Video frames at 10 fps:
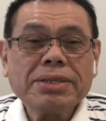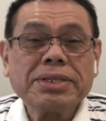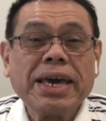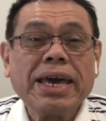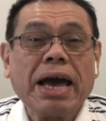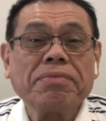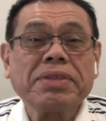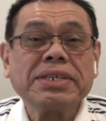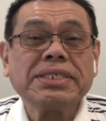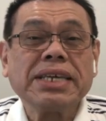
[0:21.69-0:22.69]
Today,
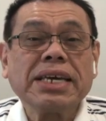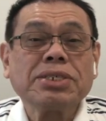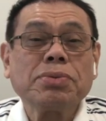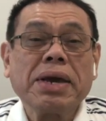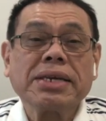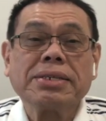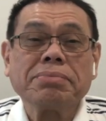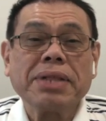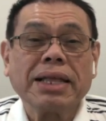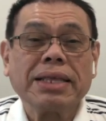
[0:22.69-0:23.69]
after six weeks
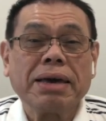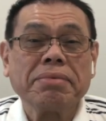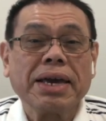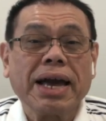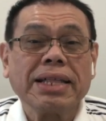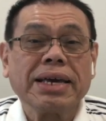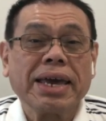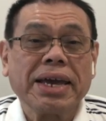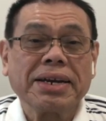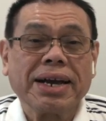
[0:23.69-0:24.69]
of not having had a
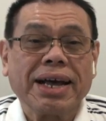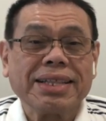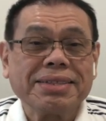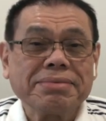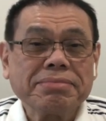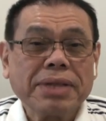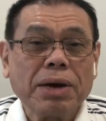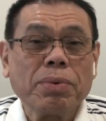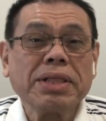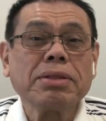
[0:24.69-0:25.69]
haircut,
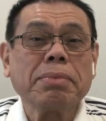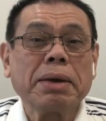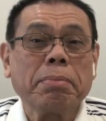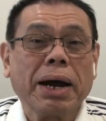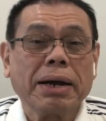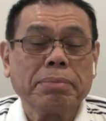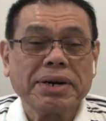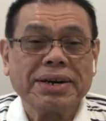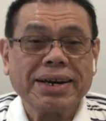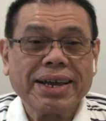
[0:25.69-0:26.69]
I went to my
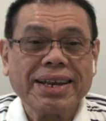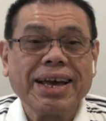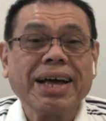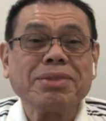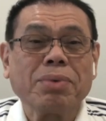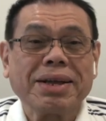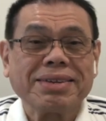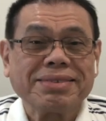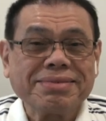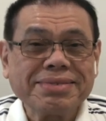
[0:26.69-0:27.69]
barber and had
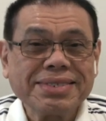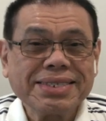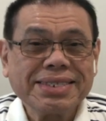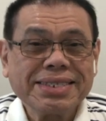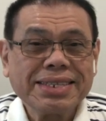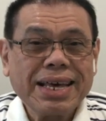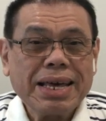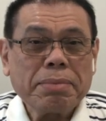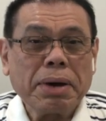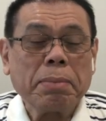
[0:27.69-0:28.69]
one.
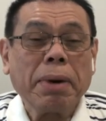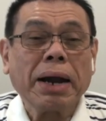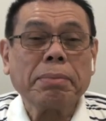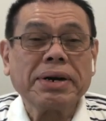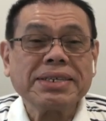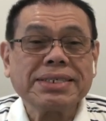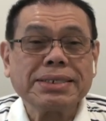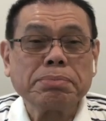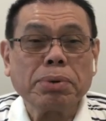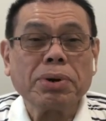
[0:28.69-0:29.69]
My
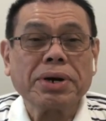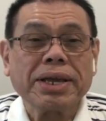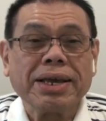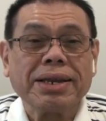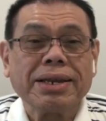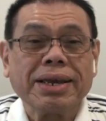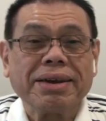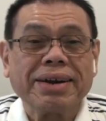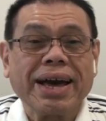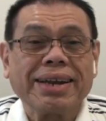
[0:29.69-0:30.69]
barber's born in
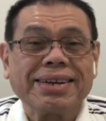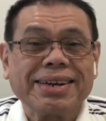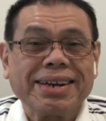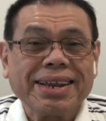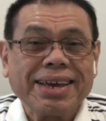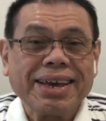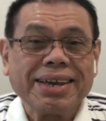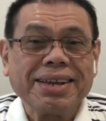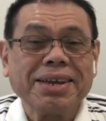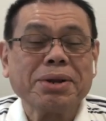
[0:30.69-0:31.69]
Iran,
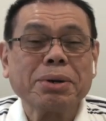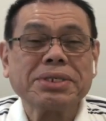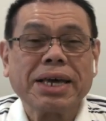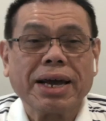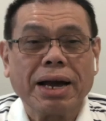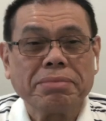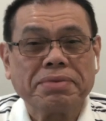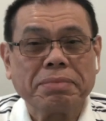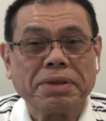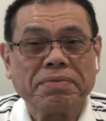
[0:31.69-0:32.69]
and he knows I come
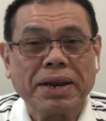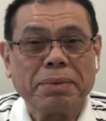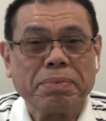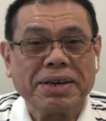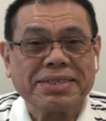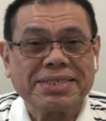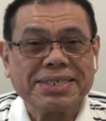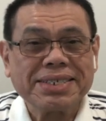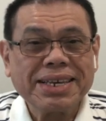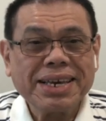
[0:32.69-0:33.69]
from the
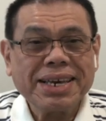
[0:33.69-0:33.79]
Philippines.